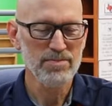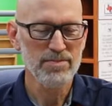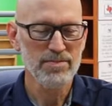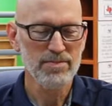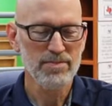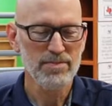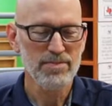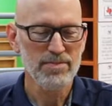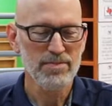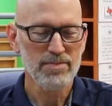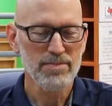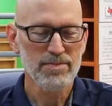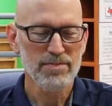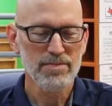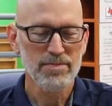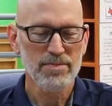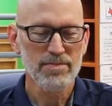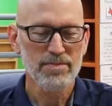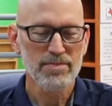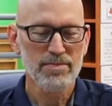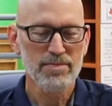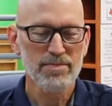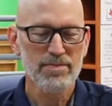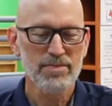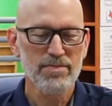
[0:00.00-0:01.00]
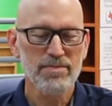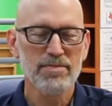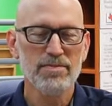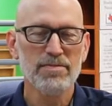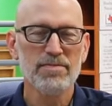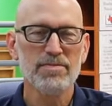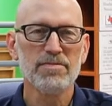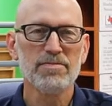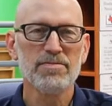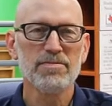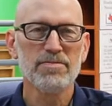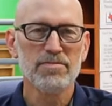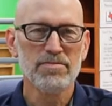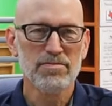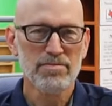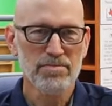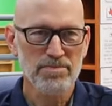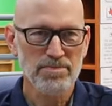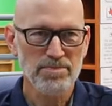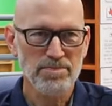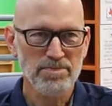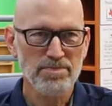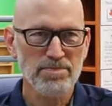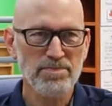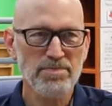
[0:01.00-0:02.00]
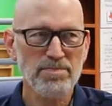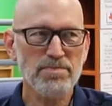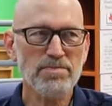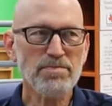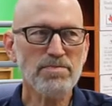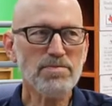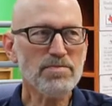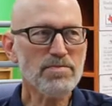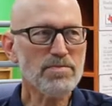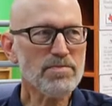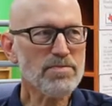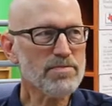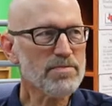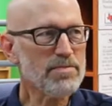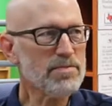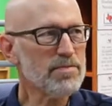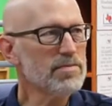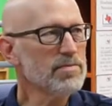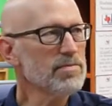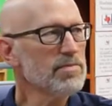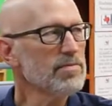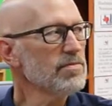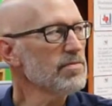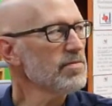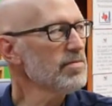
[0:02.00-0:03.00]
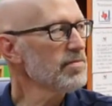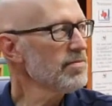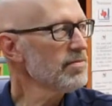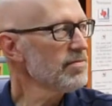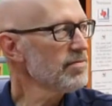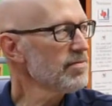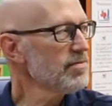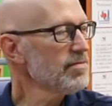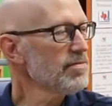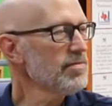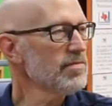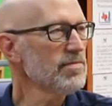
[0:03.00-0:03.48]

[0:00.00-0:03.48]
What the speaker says: [no speech]